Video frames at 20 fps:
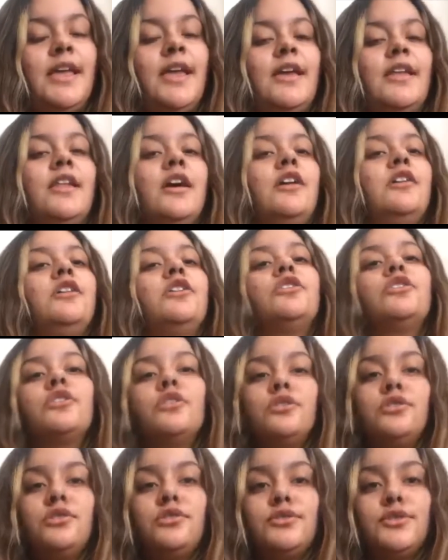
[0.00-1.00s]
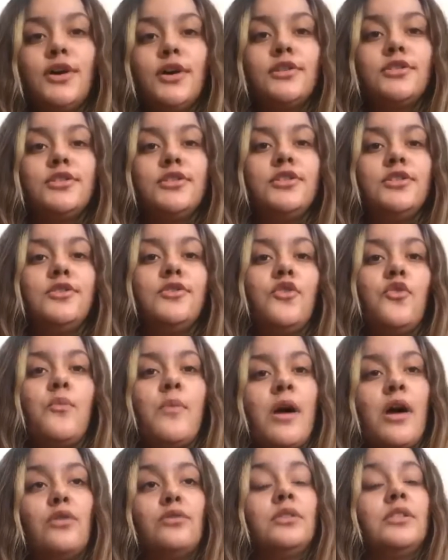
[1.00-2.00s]
and I are going to talk to you
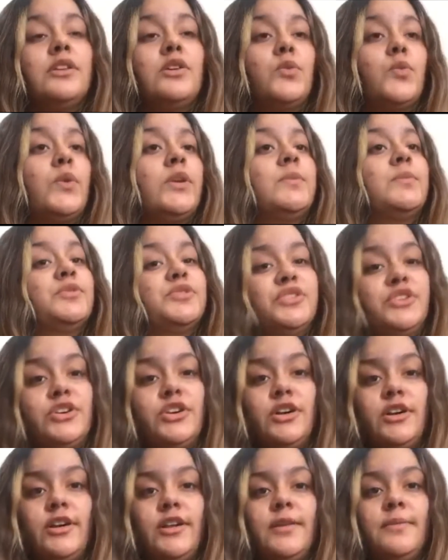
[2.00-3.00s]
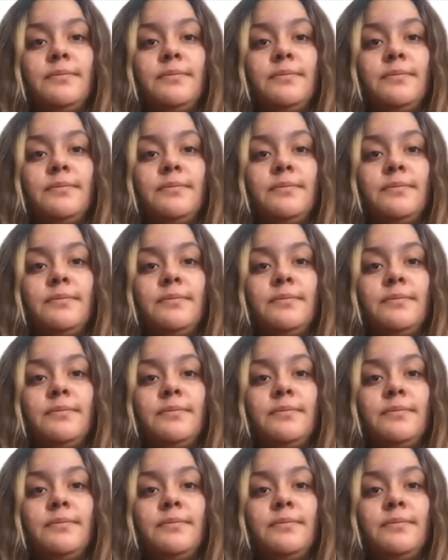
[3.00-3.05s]
about liquid modernity.